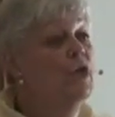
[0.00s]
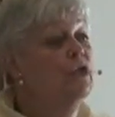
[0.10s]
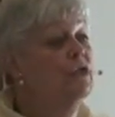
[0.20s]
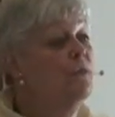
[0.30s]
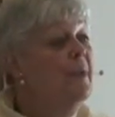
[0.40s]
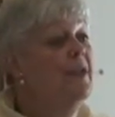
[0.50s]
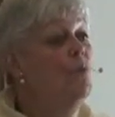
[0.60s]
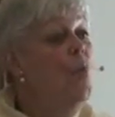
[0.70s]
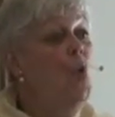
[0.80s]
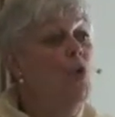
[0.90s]
So being
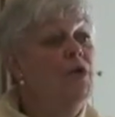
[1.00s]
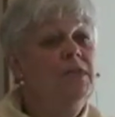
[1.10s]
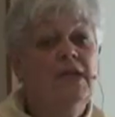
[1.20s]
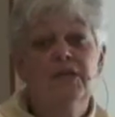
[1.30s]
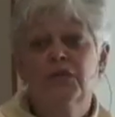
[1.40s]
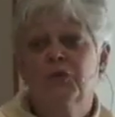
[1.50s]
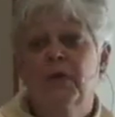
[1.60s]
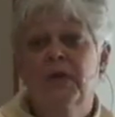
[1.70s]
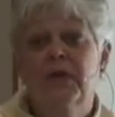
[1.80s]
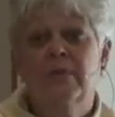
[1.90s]
warned in a
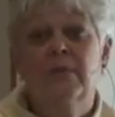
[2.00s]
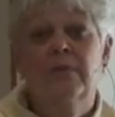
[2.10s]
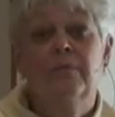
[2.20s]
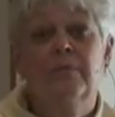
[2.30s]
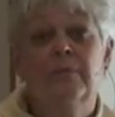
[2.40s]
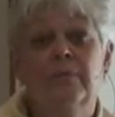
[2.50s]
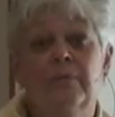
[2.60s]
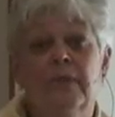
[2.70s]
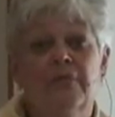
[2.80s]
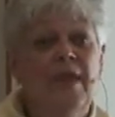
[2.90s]
dream,
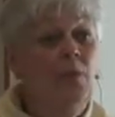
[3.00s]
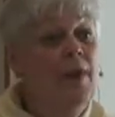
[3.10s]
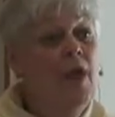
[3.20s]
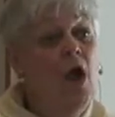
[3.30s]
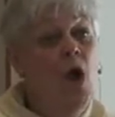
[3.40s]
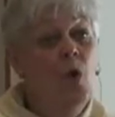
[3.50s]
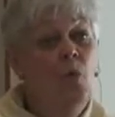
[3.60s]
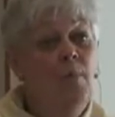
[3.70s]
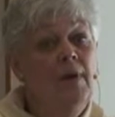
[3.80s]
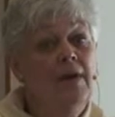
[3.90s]
they went
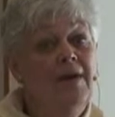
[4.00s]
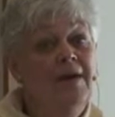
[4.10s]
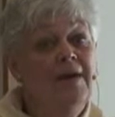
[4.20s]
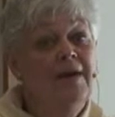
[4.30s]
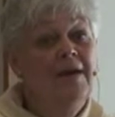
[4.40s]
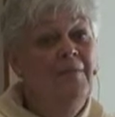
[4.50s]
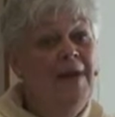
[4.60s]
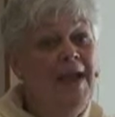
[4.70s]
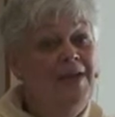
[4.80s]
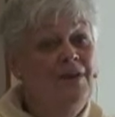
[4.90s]
home
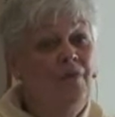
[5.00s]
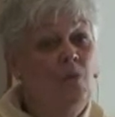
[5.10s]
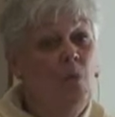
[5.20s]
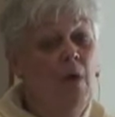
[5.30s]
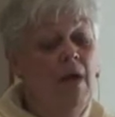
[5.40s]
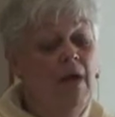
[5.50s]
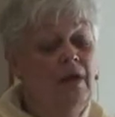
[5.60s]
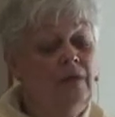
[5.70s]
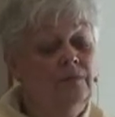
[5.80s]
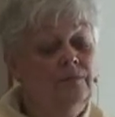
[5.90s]
by another
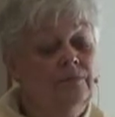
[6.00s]
way.